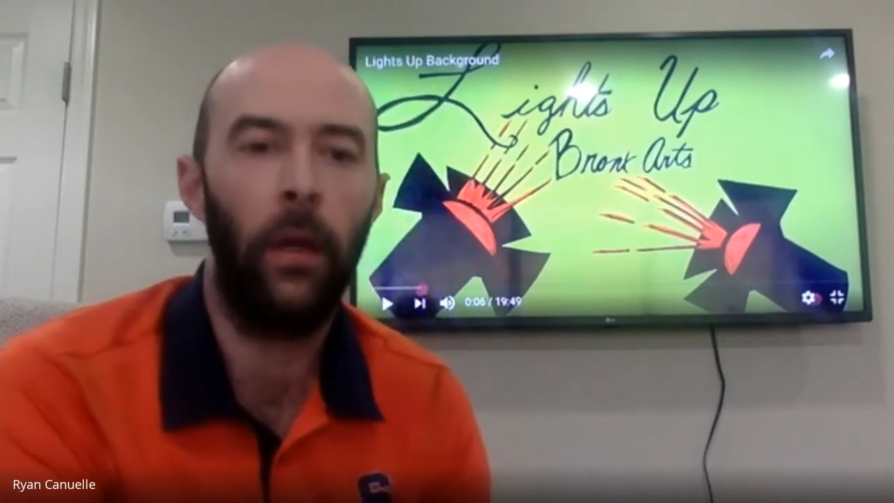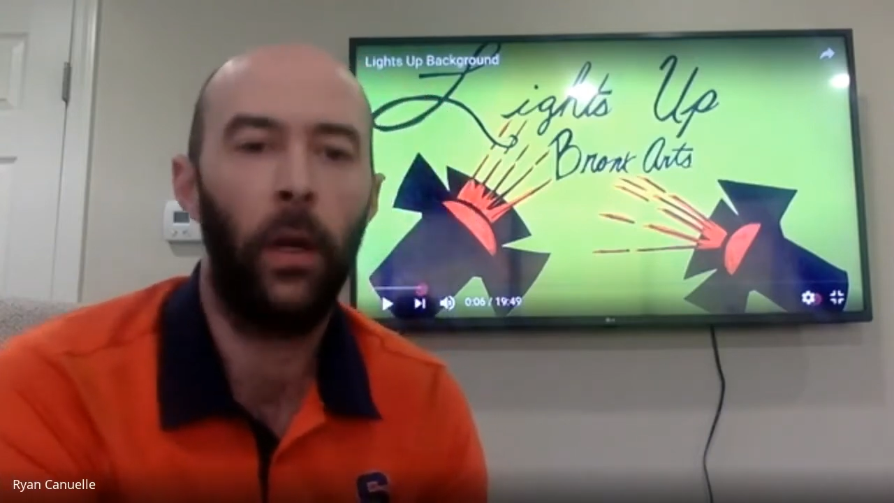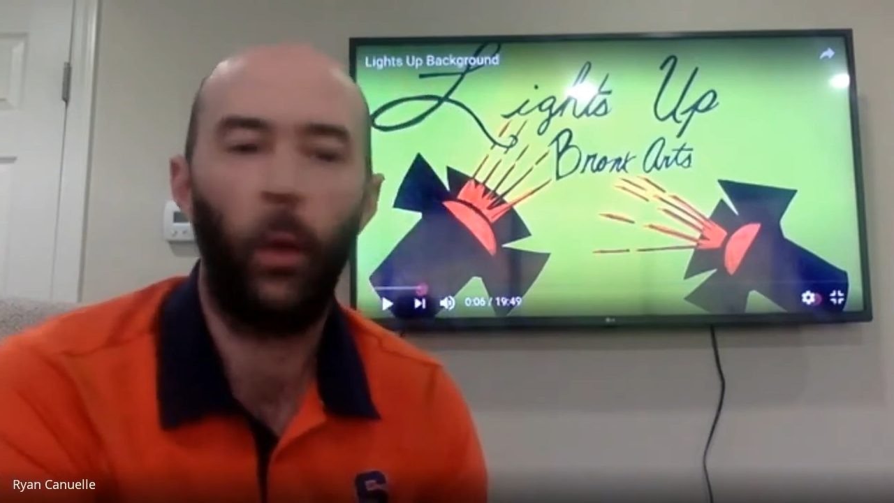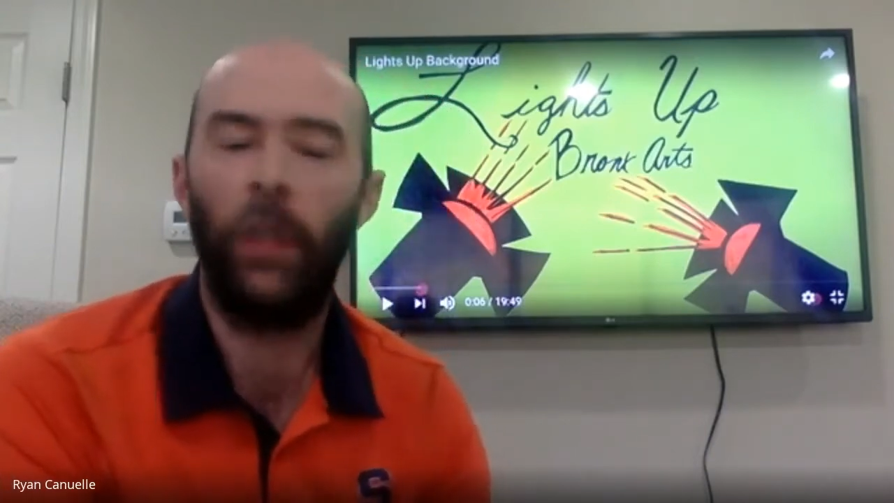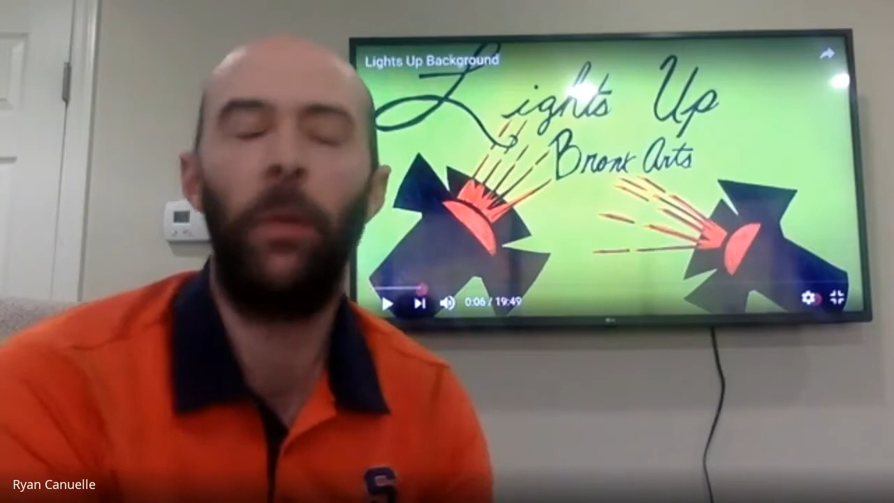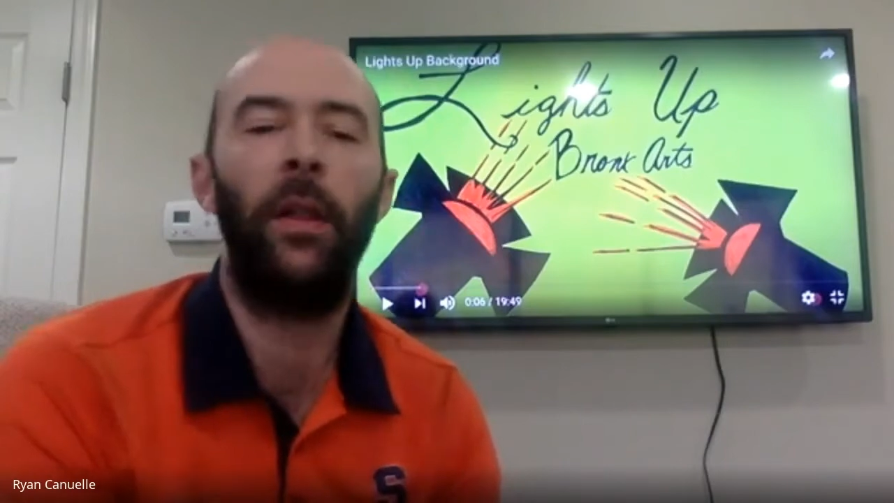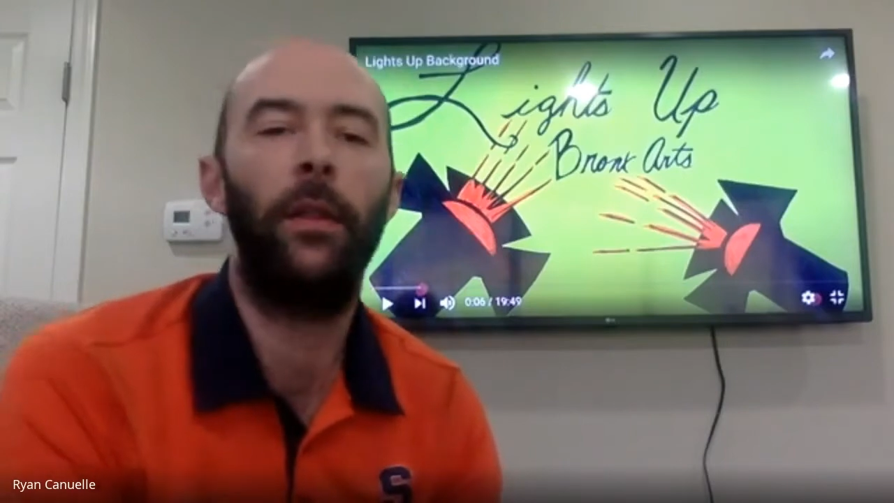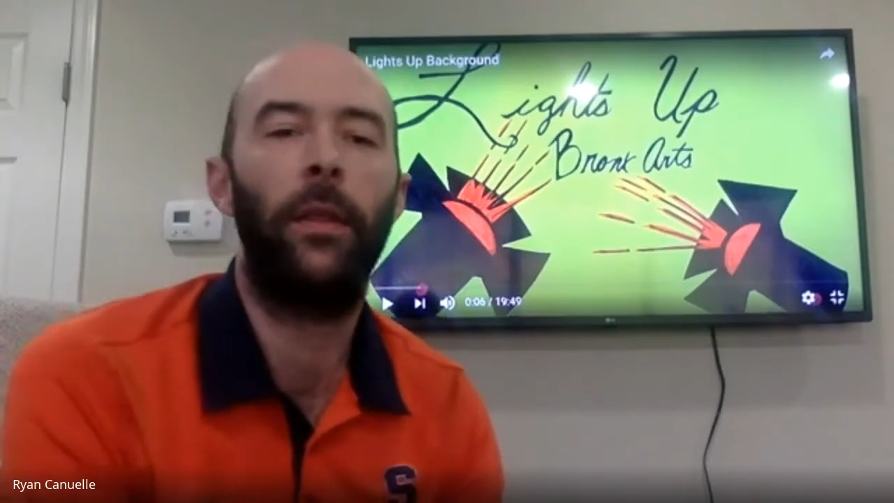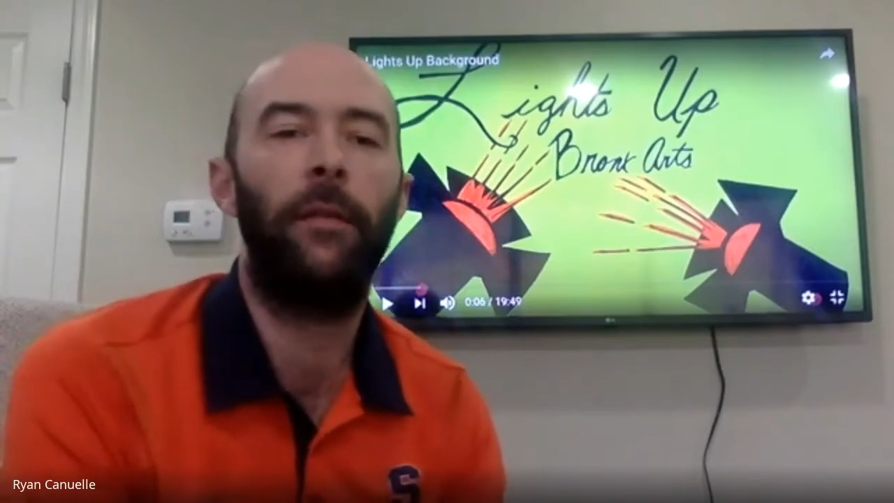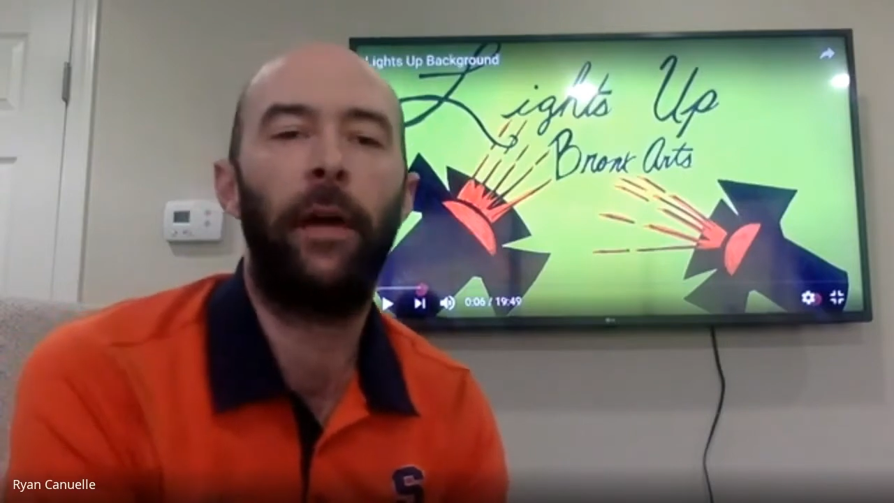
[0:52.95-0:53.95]
Which month
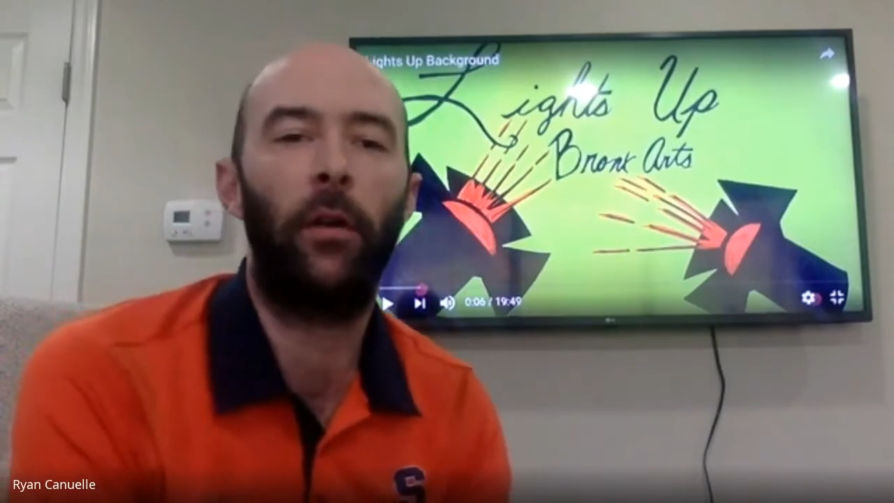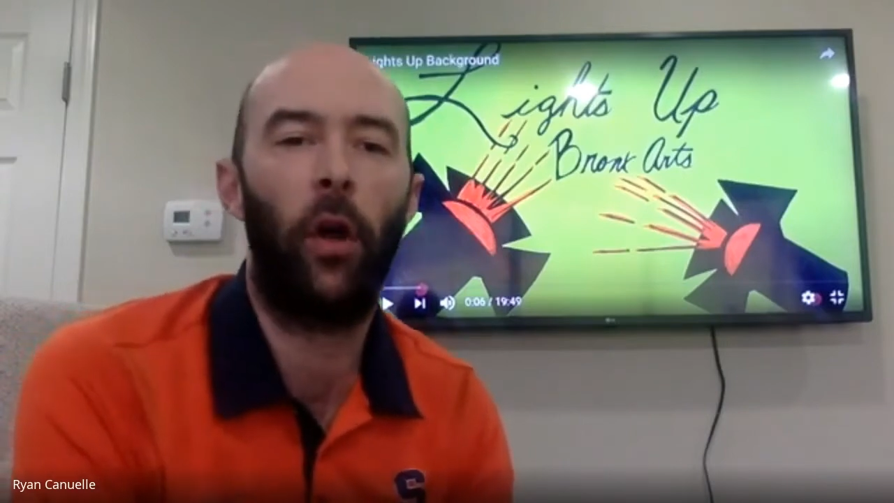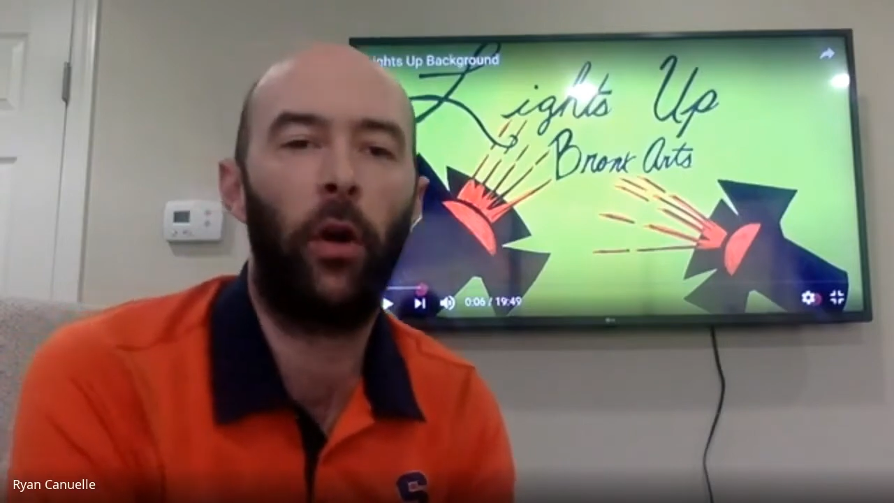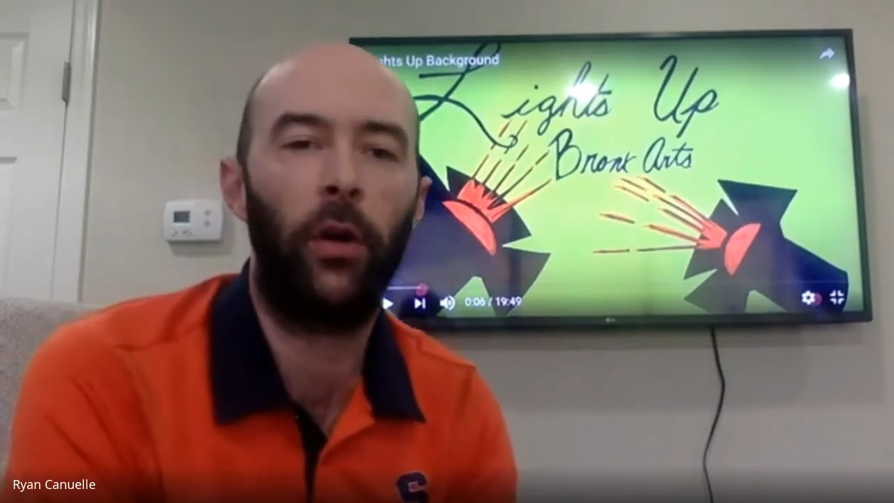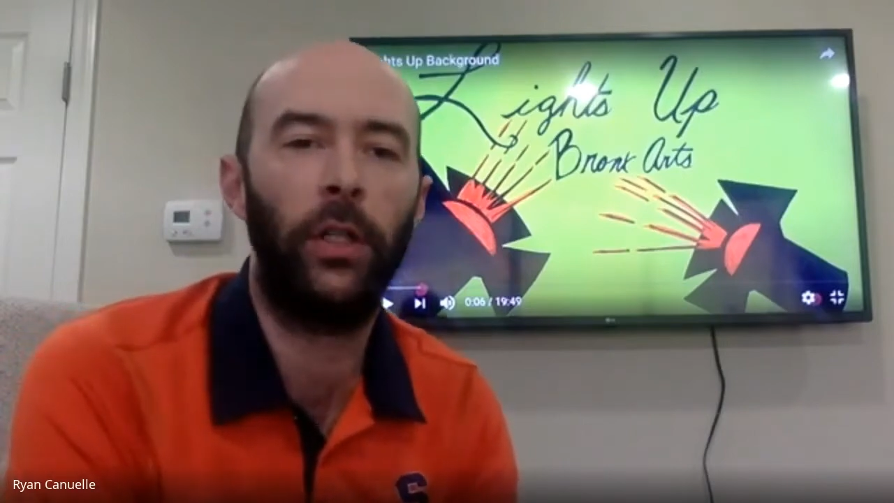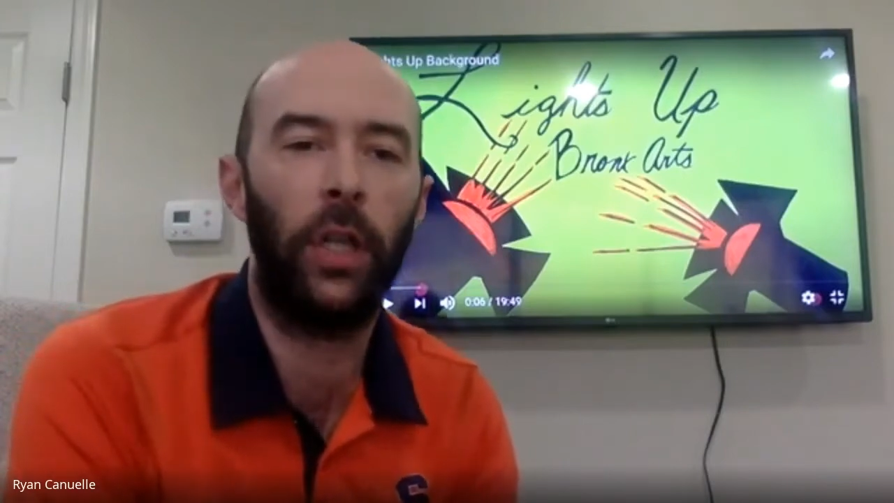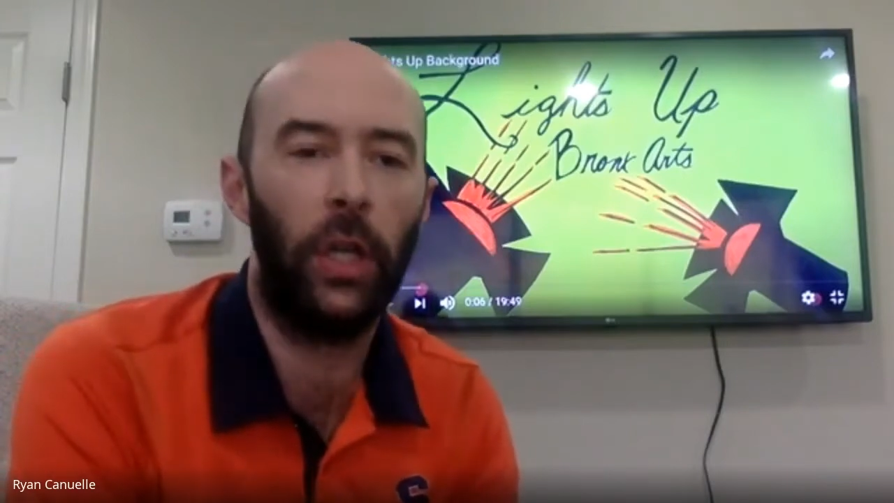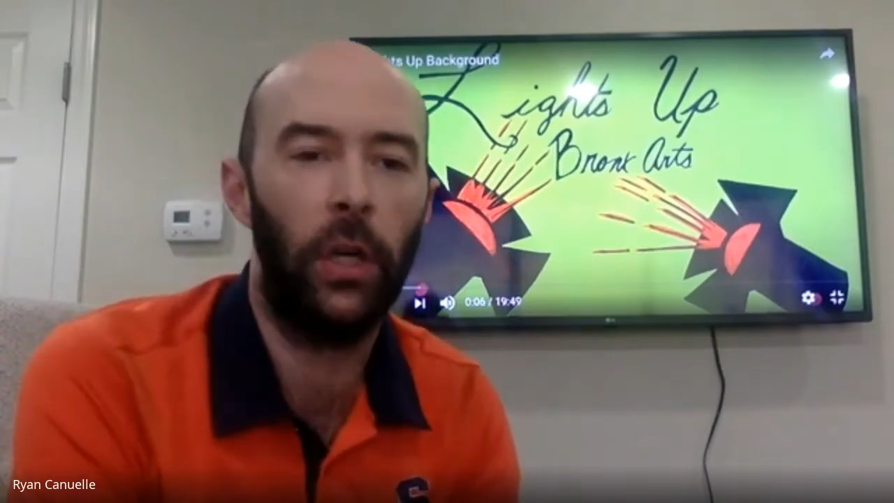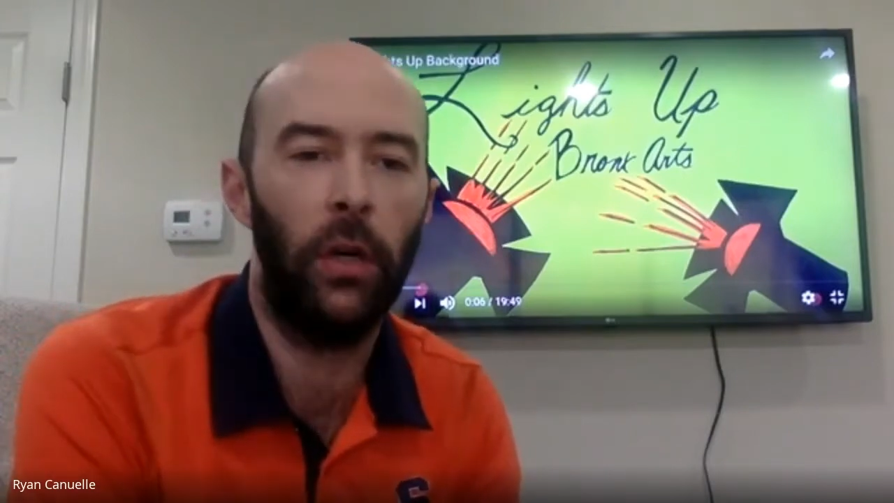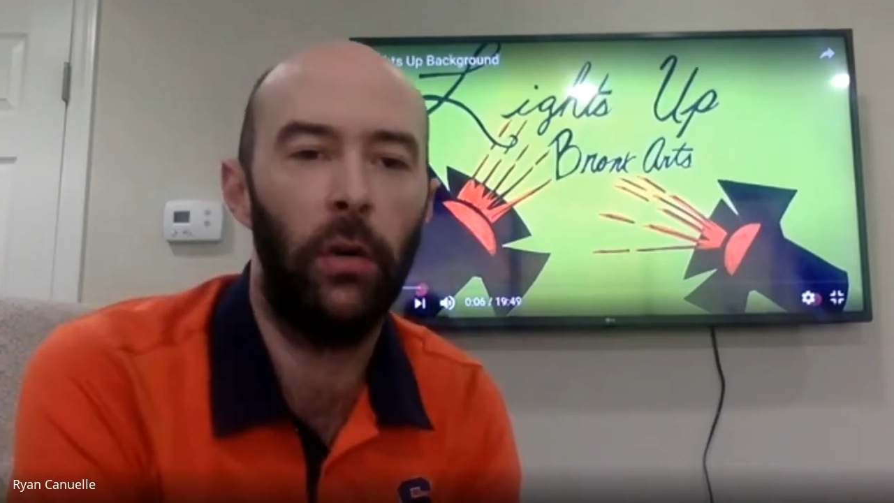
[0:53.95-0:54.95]
felt longer to you,